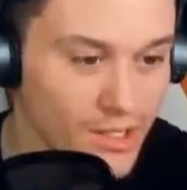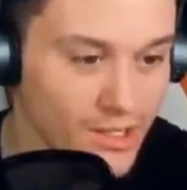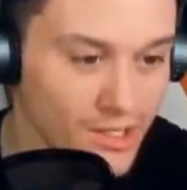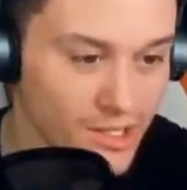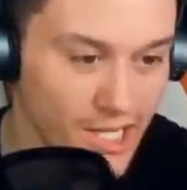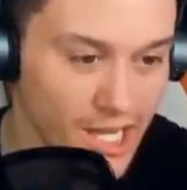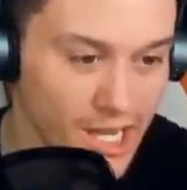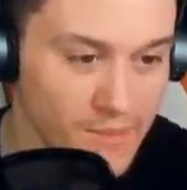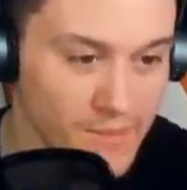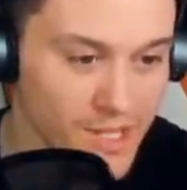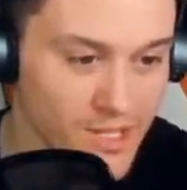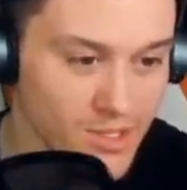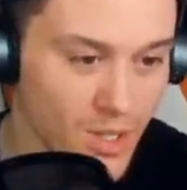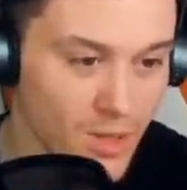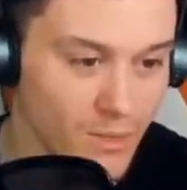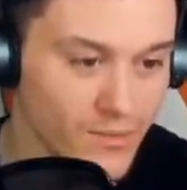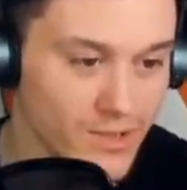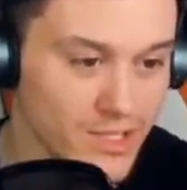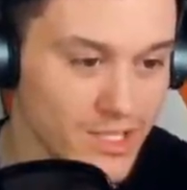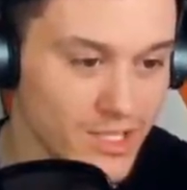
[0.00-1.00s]
The game is
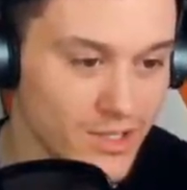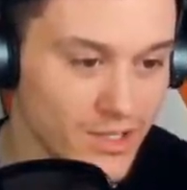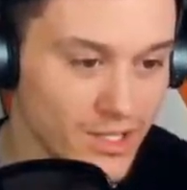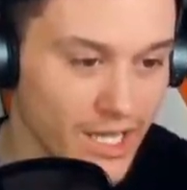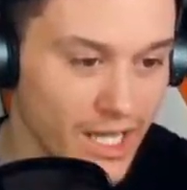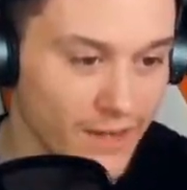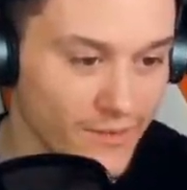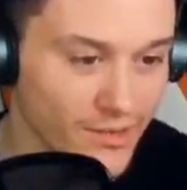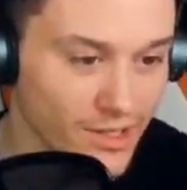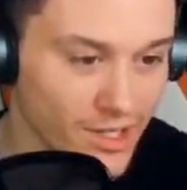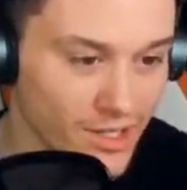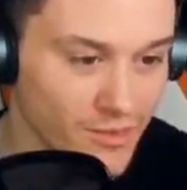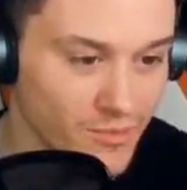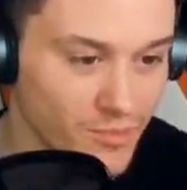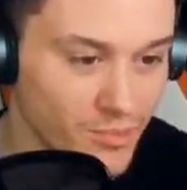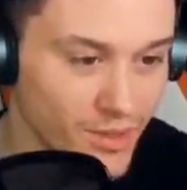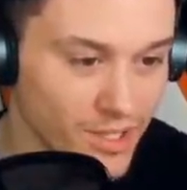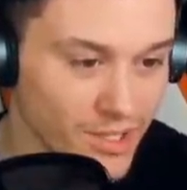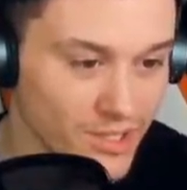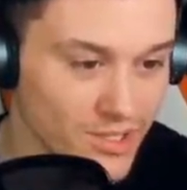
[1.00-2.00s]
obviously gonna have a lot of
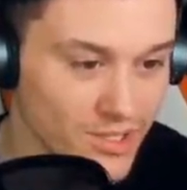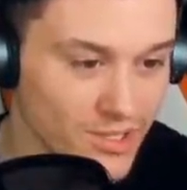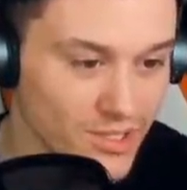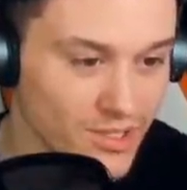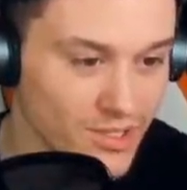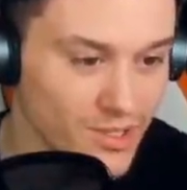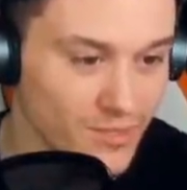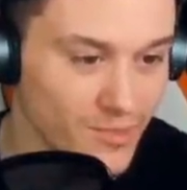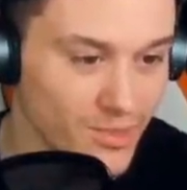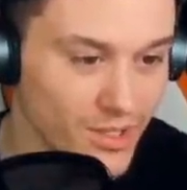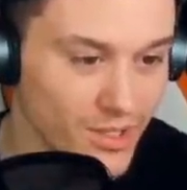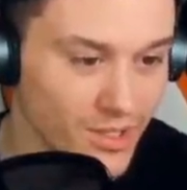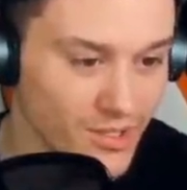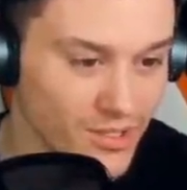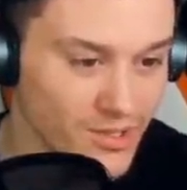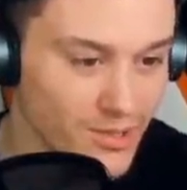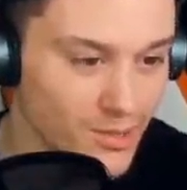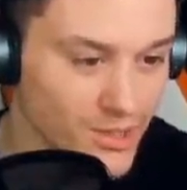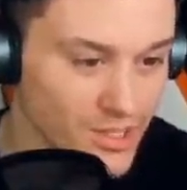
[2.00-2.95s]
bugs because, you know,